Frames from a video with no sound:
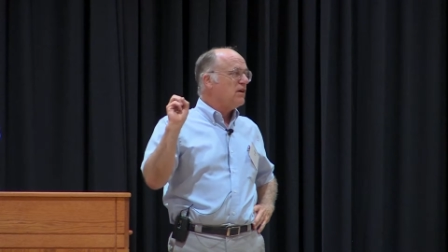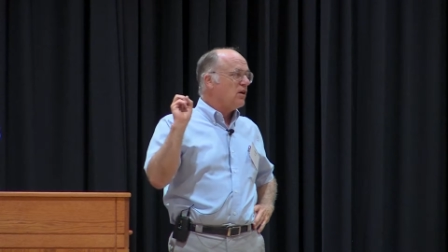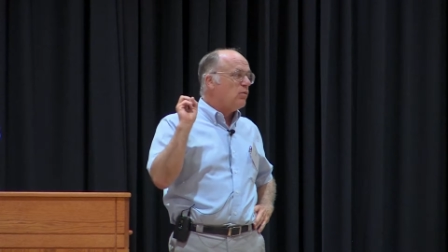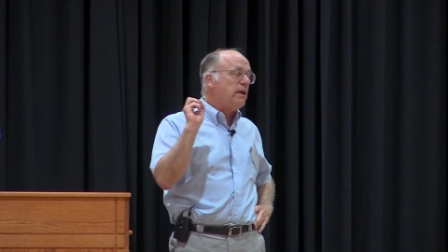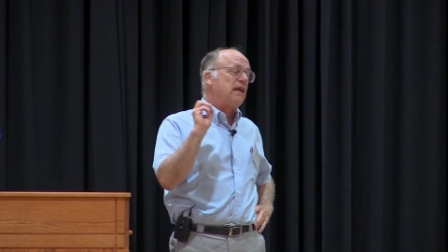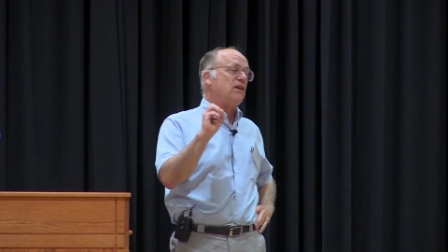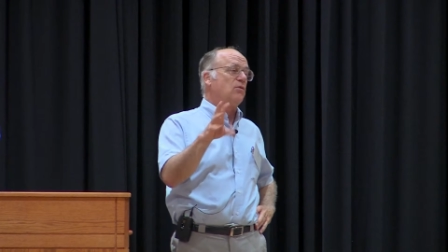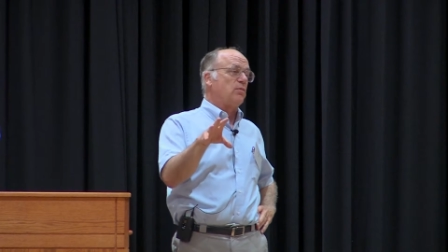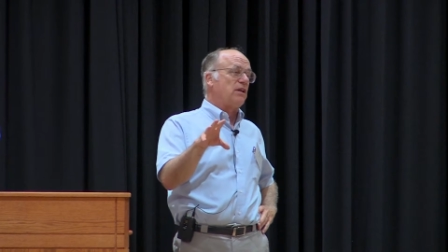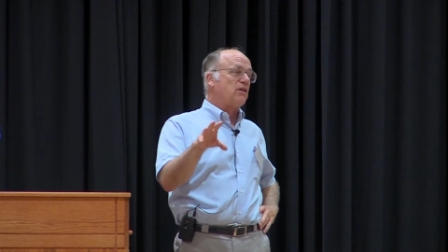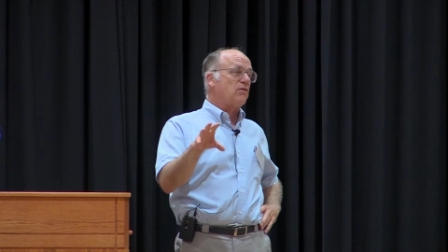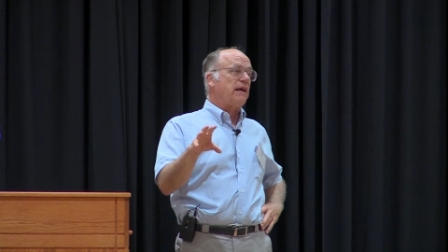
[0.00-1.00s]
we can
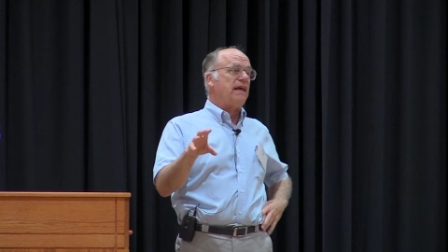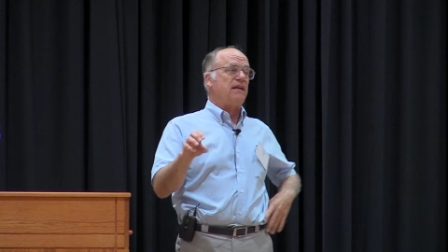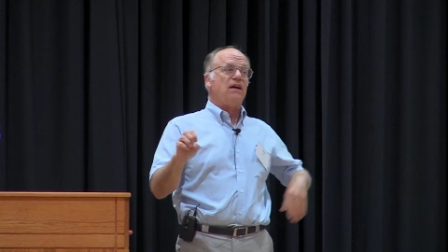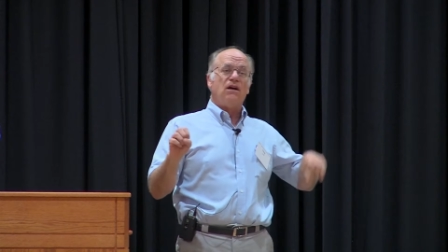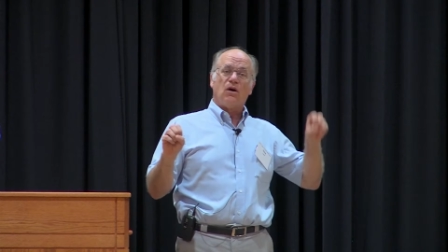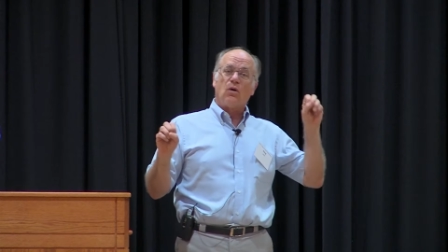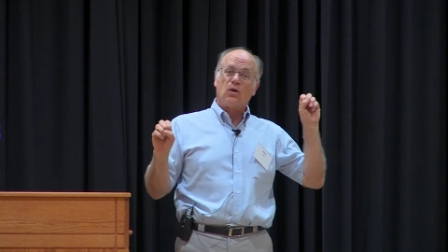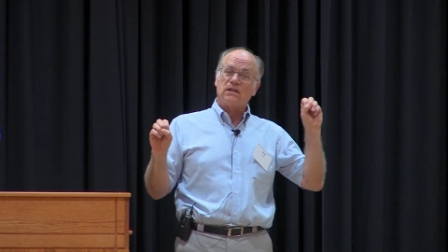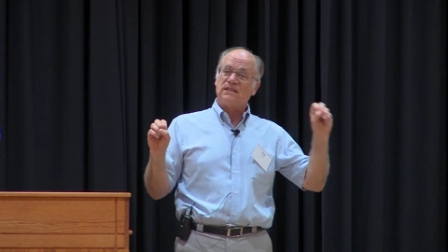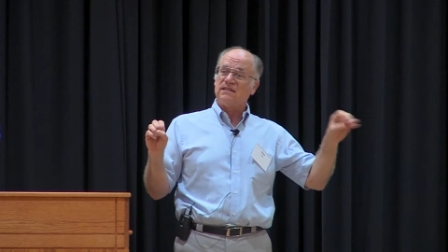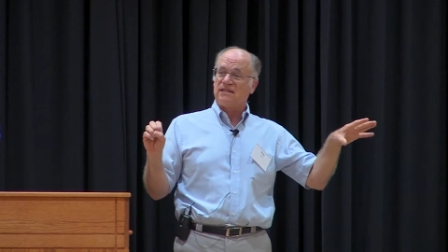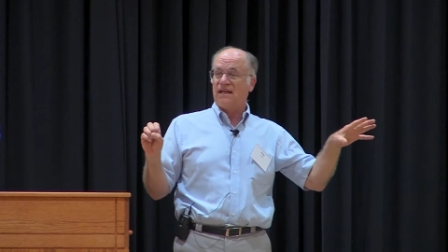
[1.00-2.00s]
obliterate or
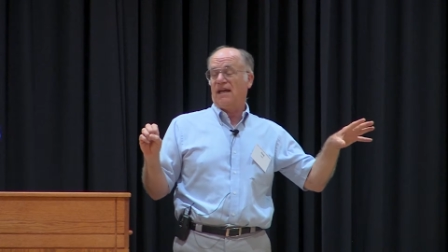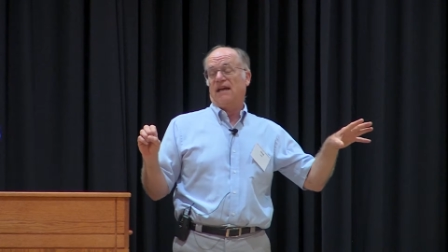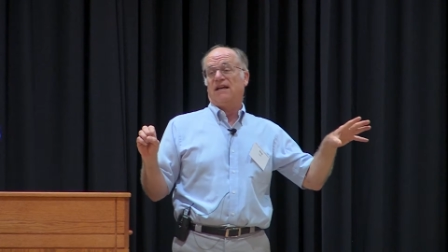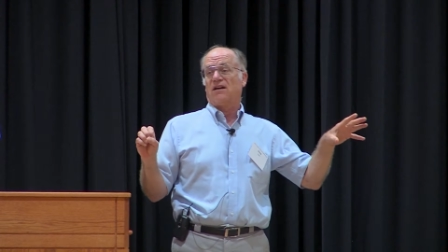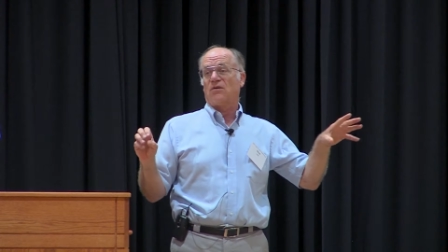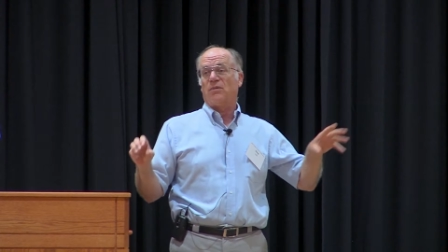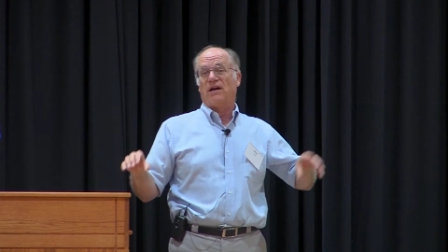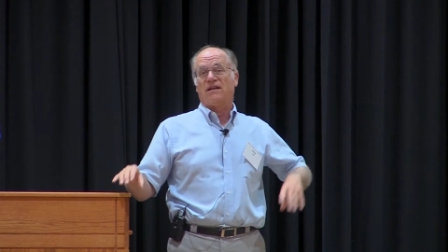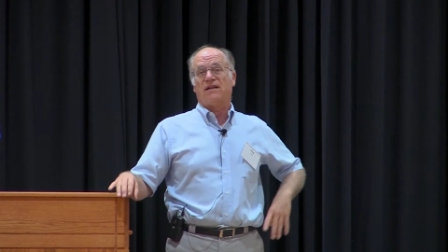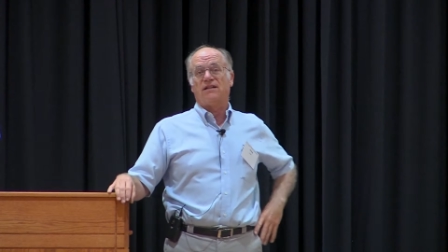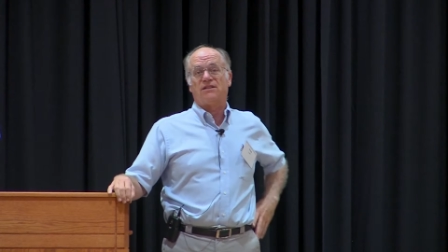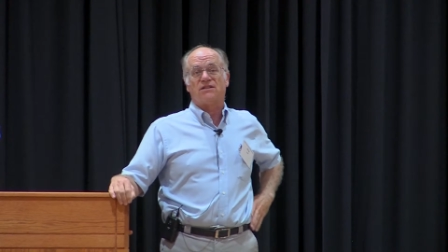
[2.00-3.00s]
sustain our
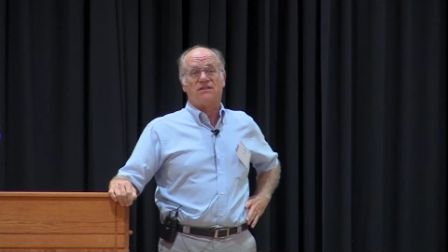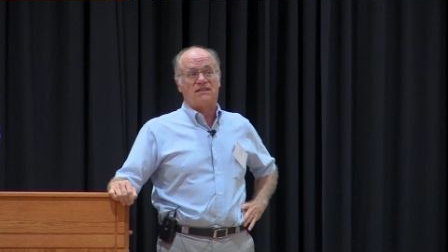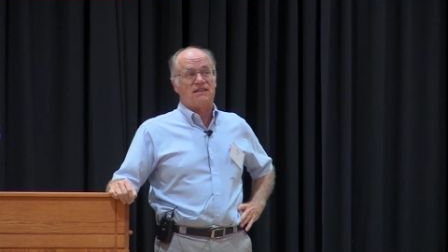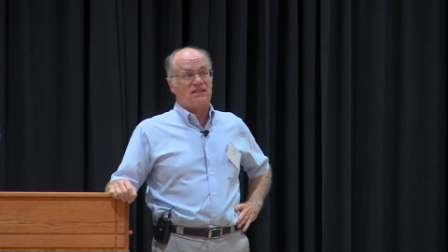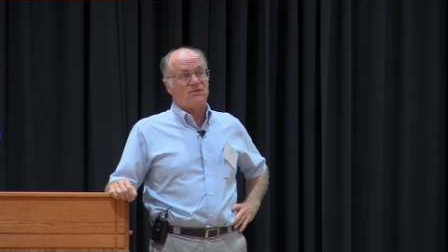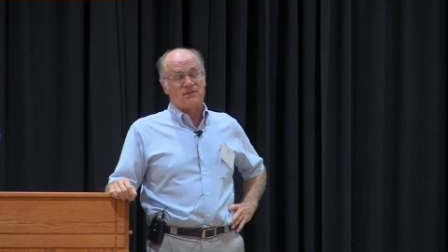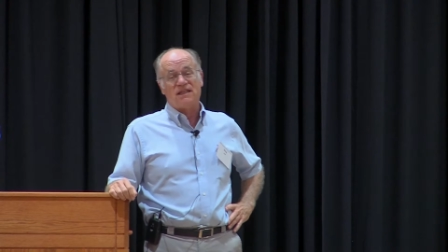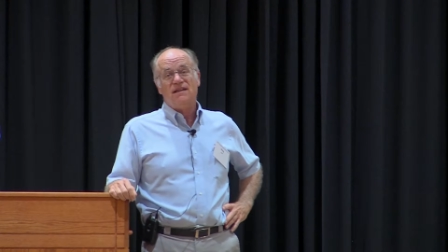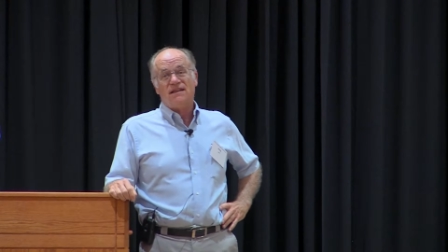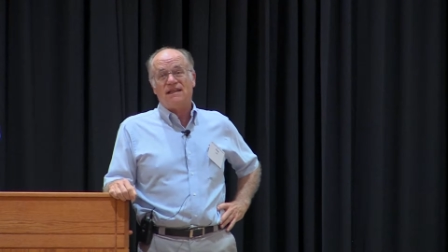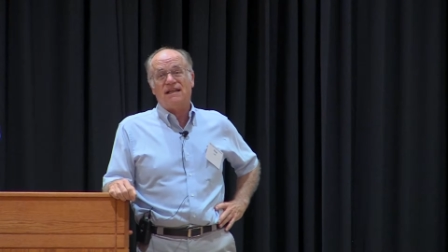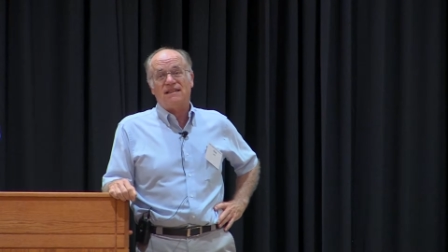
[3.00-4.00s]
biological systems.
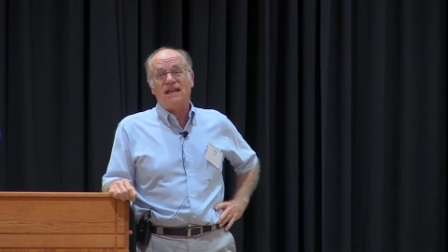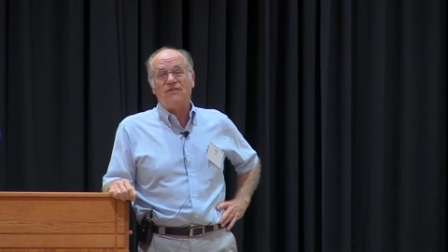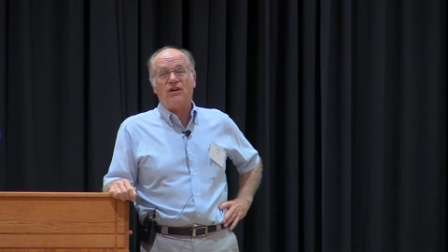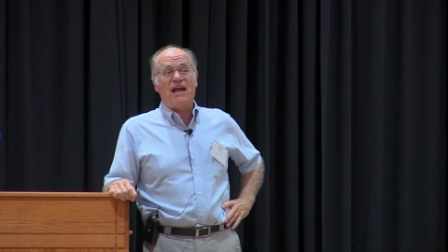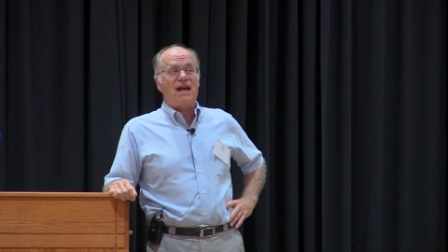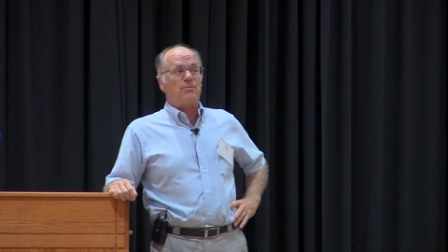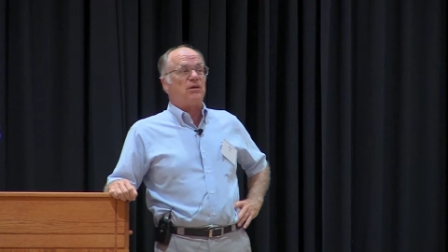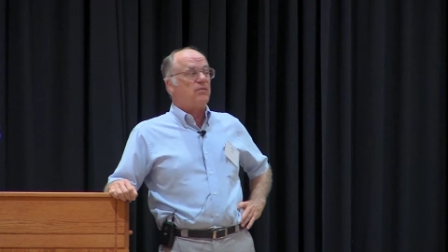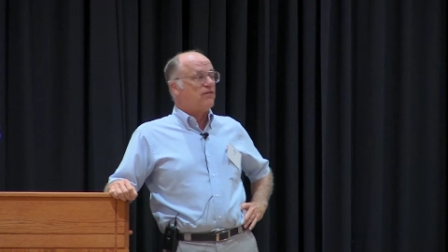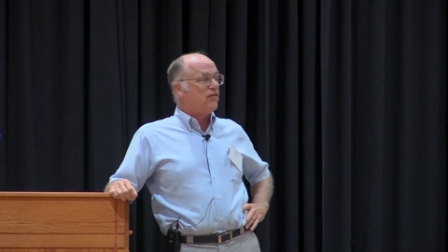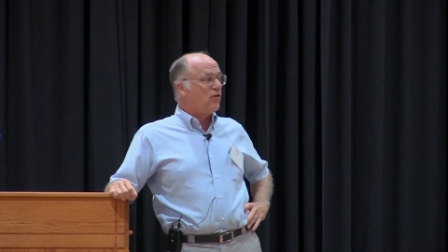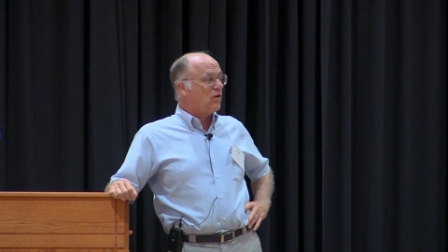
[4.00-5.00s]
That's never happened
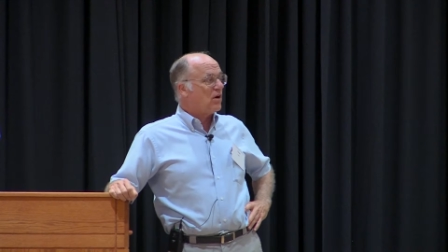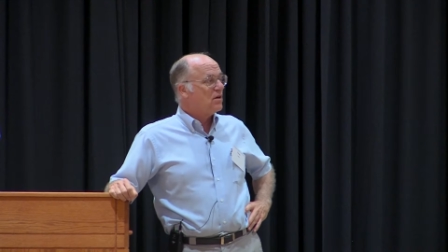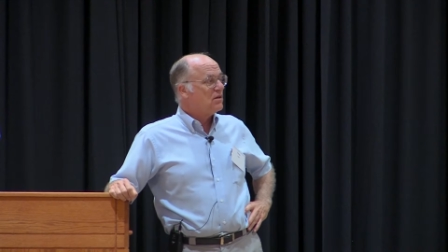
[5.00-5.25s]
before.